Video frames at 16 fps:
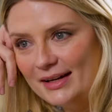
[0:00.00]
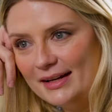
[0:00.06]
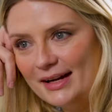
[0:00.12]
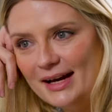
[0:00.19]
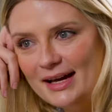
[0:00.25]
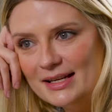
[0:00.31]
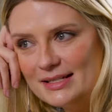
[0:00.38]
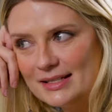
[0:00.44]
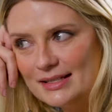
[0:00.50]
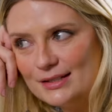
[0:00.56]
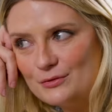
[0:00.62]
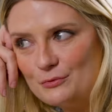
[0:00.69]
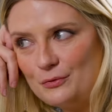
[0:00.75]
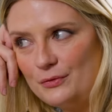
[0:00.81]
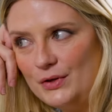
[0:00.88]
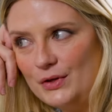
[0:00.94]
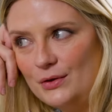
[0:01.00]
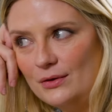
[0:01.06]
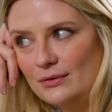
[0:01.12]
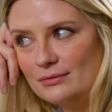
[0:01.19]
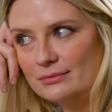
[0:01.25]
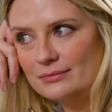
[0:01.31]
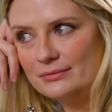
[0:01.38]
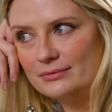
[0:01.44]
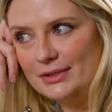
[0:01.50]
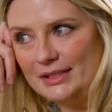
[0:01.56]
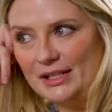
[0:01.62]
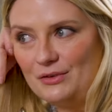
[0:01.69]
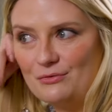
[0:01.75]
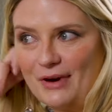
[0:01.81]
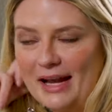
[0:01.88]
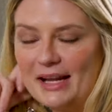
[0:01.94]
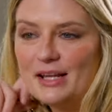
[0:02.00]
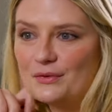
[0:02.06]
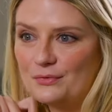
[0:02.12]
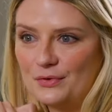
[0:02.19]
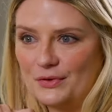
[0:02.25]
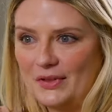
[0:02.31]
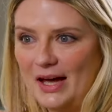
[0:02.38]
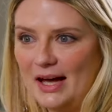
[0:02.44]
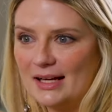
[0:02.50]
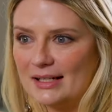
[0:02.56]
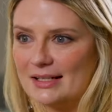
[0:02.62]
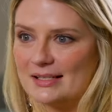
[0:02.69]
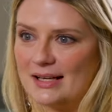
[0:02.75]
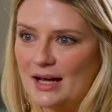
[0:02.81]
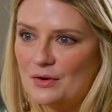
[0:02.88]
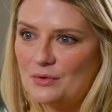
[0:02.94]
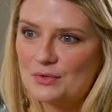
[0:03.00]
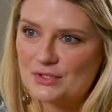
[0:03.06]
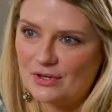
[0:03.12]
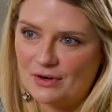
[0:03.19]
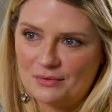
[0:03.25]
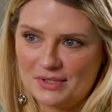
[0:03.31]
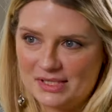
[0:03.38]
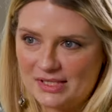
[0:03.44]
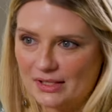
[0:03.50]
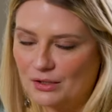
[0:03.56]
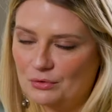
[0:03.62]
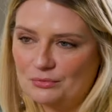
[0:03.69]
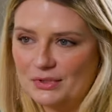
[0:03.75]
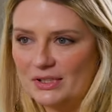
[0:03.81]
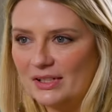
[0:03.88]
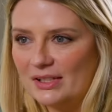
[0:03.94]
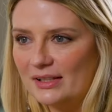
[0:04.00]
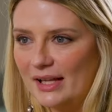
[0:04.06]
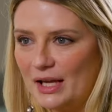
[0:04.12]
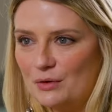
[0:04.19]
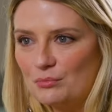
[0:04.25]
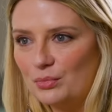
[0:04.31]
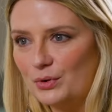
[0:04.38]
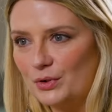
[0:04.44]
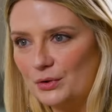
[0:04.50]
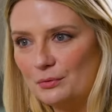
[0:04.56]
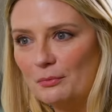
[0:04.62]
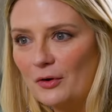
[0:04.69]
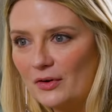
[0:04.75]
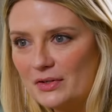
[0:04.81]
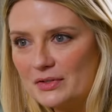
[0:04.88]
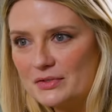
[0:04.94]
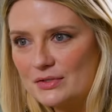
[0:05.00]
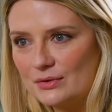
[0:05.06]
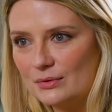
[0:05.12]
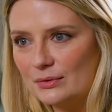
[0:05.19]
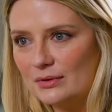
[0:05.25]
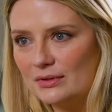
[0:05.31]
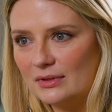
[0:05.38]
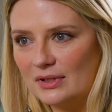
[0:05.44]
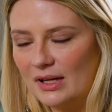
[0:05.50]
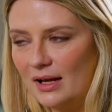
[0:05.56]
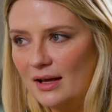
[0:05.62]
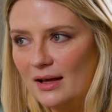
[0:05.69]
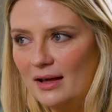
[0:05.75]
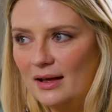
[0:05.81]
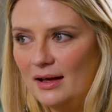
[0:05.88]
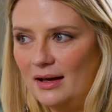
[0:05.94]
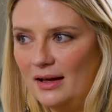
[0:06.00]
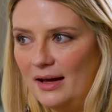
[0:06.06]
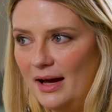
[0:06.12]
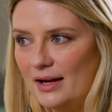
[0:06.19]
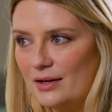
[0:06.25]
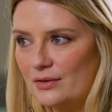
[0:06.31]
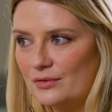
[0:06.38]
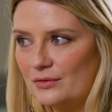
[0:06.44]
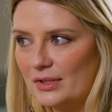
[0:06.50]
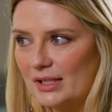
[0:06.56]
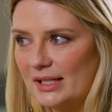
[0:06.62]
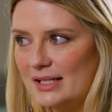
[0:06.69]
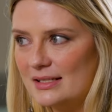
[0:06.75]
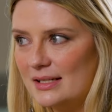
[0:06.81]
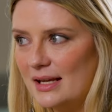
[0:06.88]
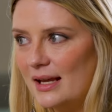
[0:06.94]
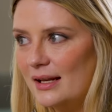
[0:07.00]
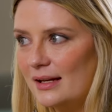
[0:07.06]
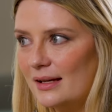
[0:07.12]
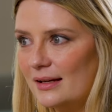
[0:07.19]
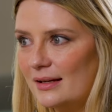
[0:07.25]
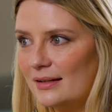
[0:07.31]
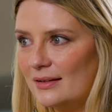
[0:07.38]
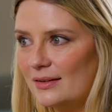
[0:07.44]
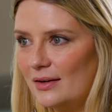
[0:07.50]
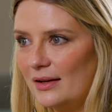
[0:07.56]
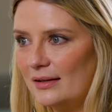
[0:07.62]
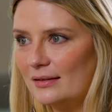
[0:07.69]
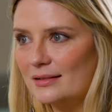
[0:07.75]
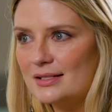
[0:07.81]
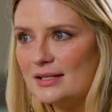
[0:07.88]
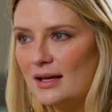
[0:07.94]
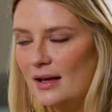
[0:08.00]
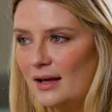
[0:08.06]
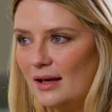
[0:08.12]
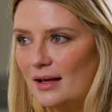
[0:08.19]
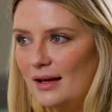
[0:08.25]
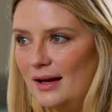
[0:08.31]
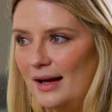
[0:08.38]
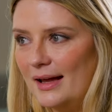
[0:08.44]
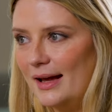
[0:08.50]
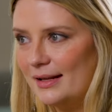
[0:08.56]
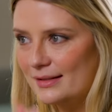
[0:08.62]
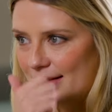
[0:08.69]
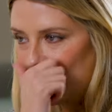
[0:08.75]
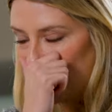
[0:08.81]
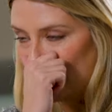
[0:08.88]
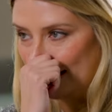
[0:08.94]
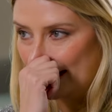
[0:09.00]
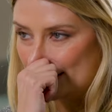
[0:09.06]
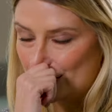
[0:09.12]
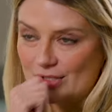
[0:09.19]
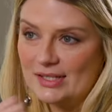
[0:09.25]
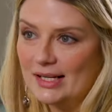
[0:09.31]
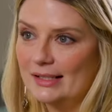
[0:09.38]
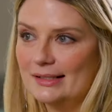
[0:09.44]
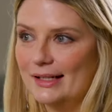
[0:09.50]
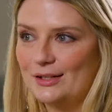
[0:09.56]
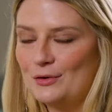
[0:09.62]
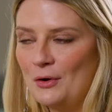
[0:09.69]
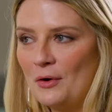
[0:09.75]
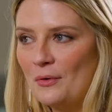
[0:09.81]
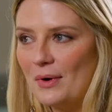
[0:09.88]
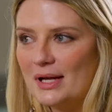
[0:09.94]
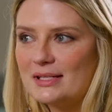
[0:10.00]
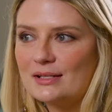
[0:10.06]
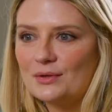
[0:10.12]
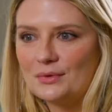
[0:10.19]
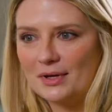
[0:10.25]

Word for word: And I didn't feel really ready for that, because I was always like a really late bloomer in school, and I hadn't really dated, and I had, yeah, I just had like no idea